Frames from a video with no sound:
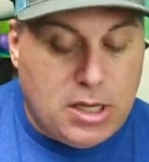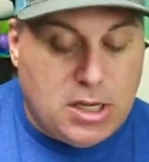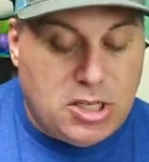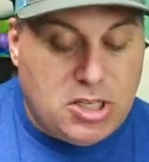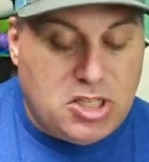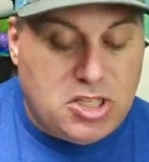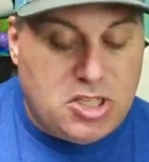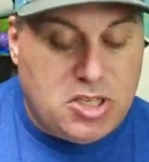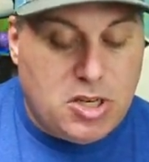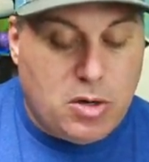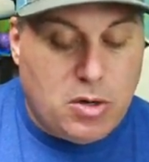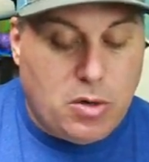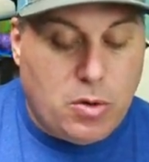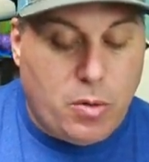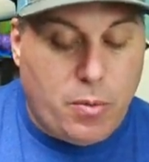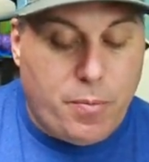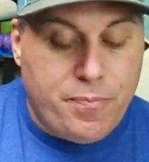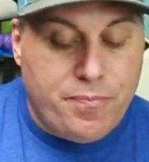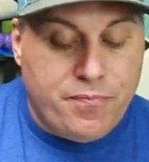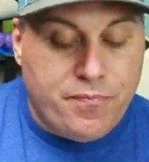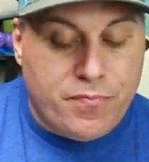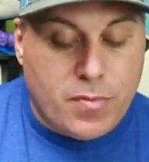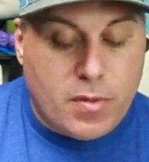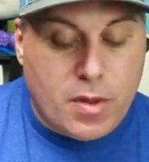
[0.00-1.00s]
So,
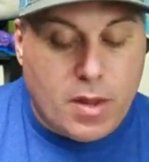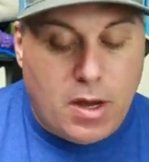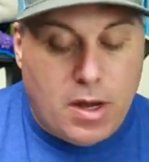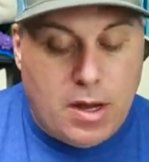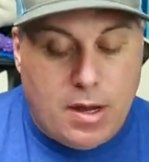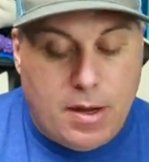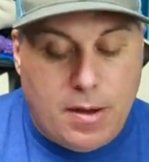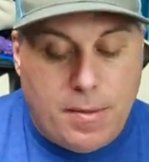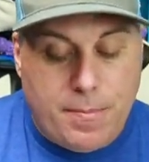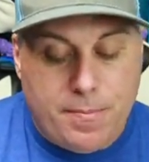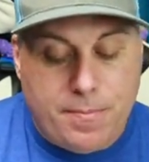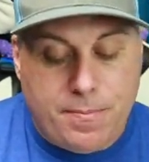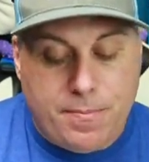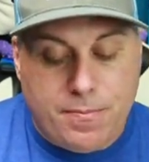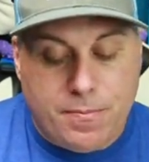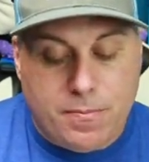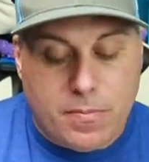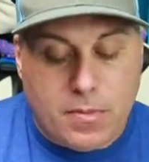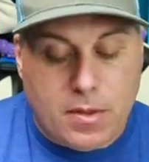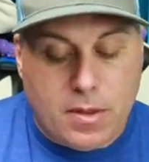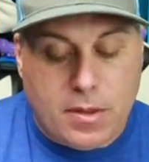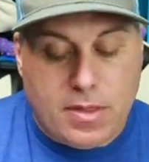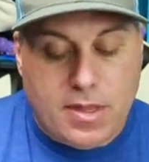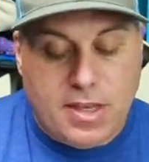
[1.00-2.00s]
um,
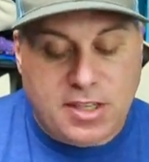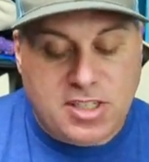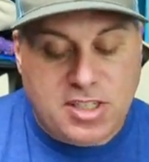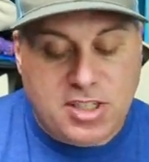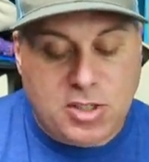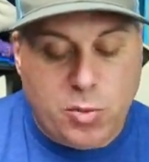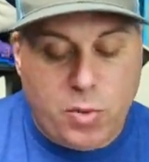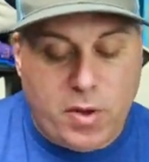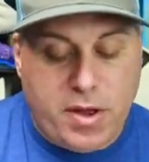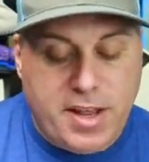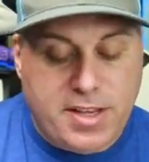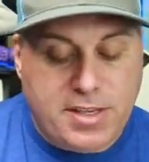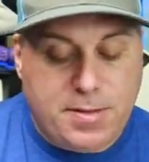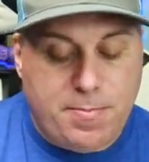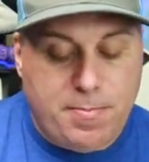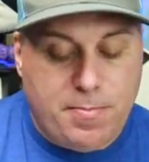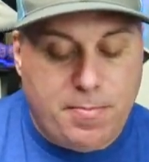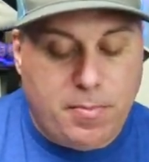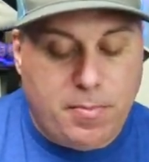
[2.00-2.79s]
this is what has